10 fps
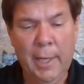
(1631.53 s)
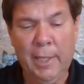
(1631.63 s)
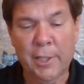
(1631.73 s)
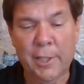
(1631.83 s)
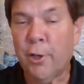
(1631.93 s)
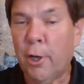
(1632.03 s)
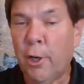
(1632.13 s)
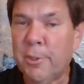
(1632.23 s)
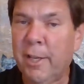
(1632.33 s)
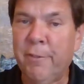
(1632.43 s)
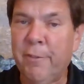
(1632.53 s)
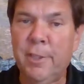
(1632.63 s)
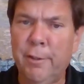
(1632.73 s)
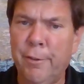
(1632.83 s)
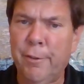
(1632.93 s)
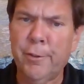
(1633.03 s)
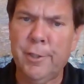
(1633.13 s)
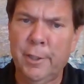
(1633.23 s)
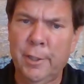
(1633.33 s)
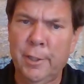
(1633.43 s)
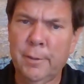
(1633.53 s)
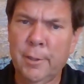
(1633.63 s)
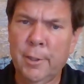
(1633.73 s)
And in Psalm 17 13,